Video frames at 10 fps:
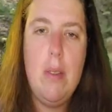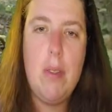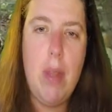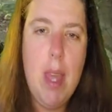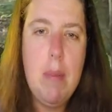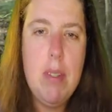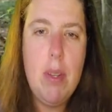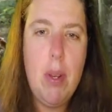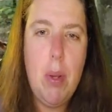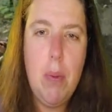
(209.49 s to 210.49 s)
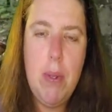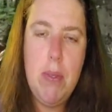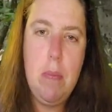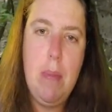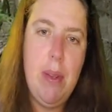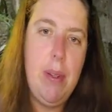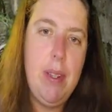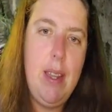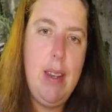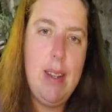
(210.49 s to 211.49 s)
So Amatol was built
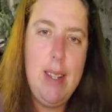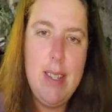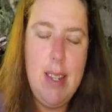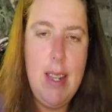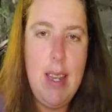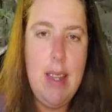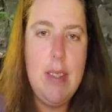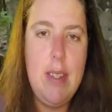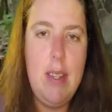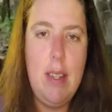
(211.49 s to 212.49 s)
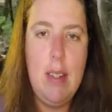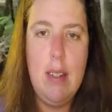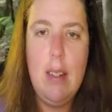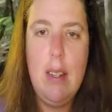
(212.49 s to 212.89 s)
in 1918,